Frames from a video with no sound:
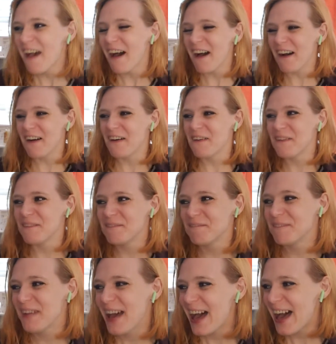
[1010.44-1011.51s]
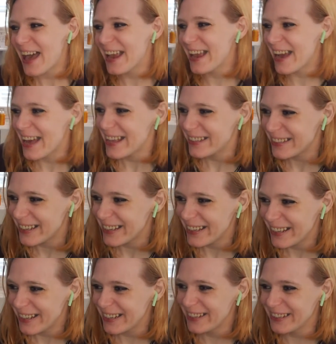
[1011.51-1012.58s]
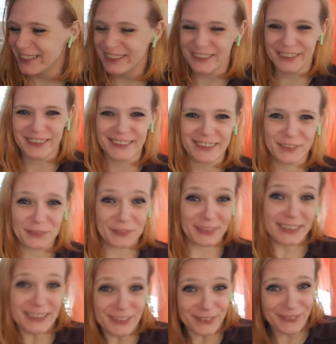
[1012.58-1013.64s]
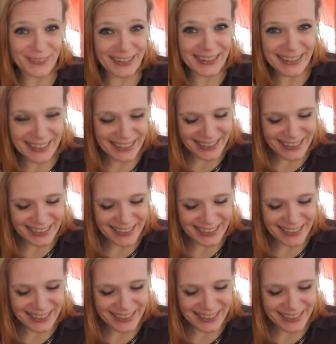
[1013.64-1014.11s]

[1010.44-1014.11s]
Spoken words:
I got good news for this week.